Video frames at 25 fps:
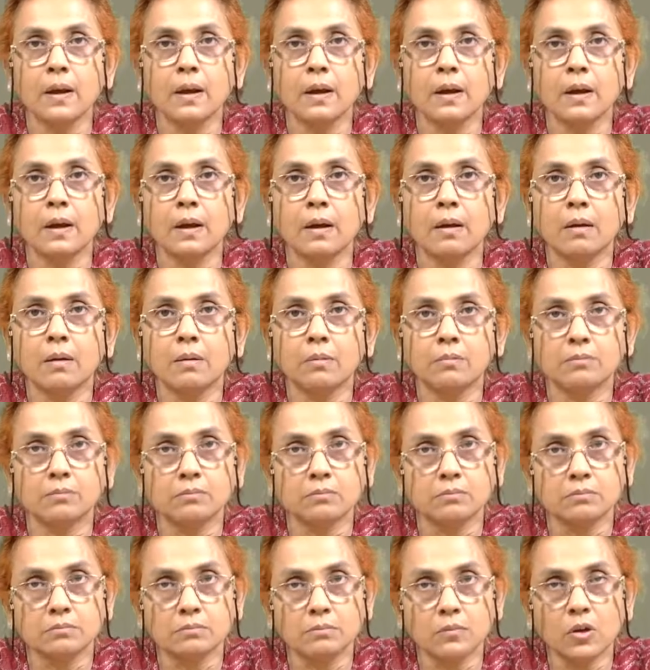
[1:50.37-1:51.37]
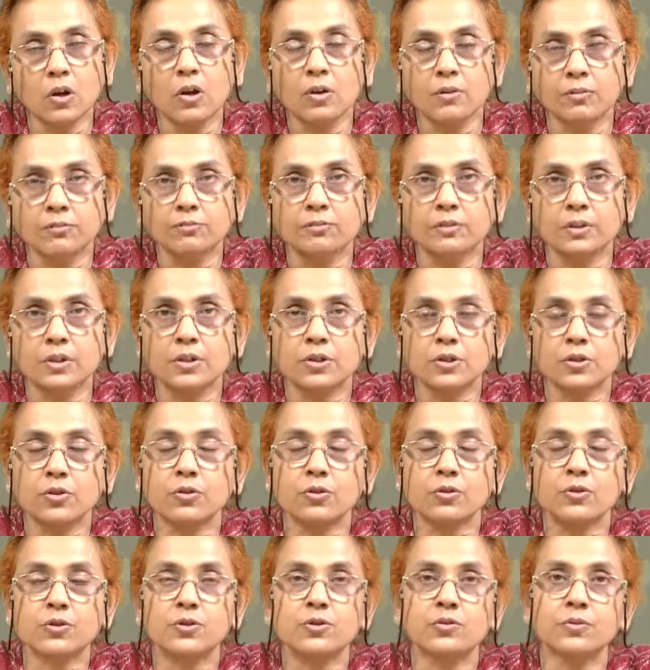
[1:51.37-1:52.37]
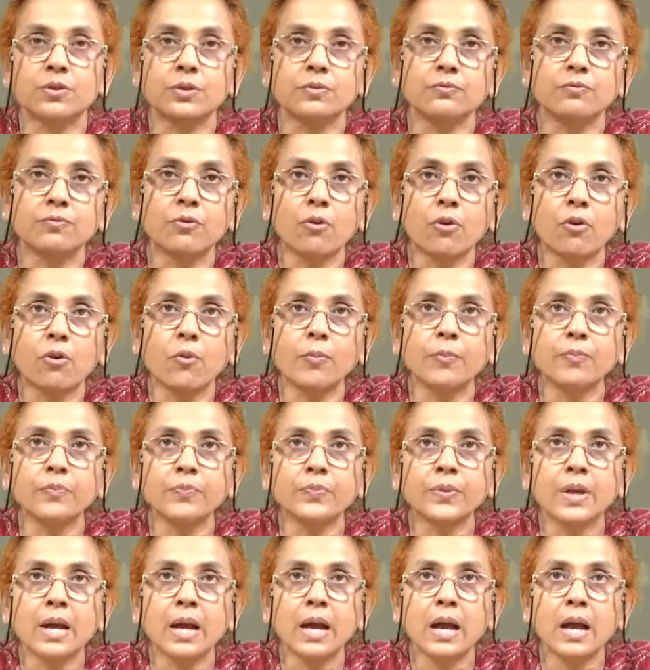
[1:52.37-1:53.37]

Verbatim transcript: um, of the short story form.